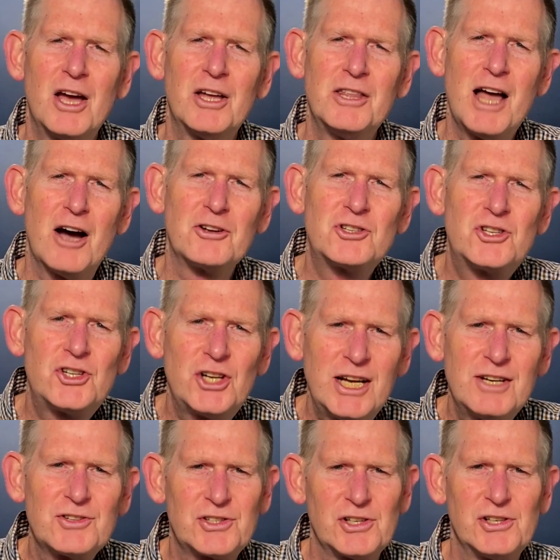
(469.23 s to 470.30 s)
Now,
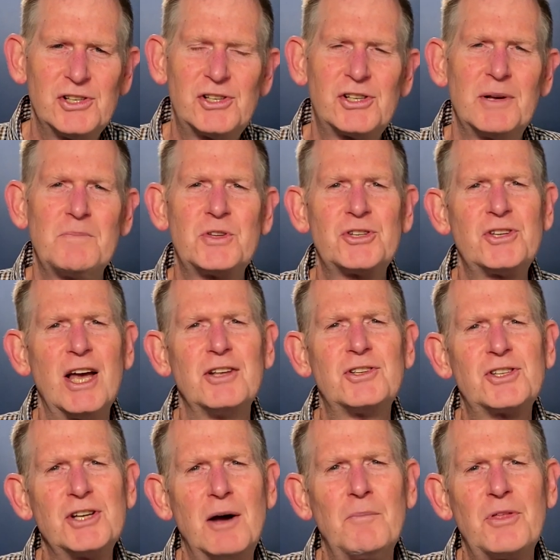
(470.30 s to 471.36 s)
Jesus said
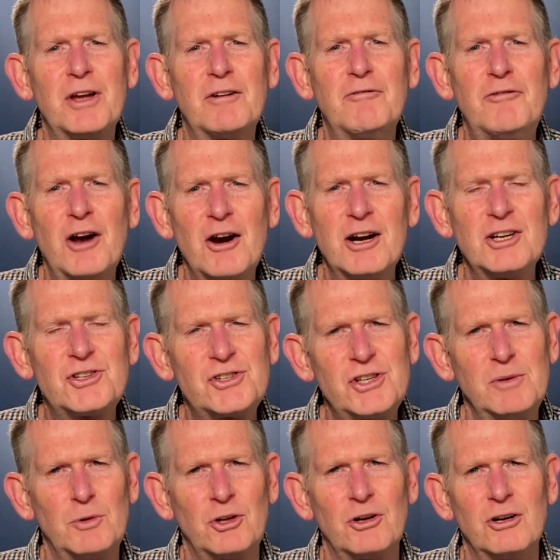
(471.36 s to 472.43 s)
something very
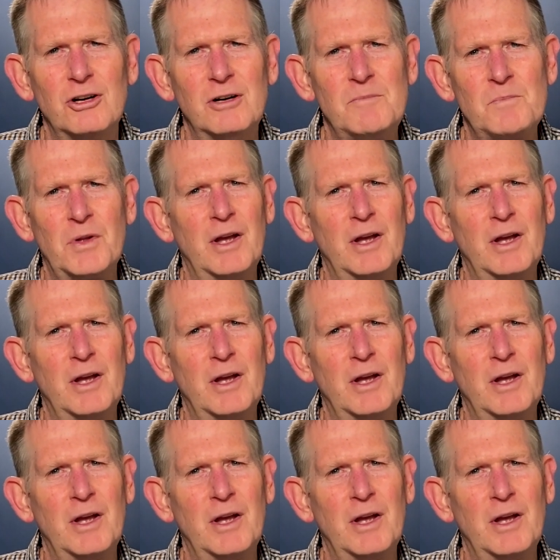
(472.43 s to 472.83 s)
similar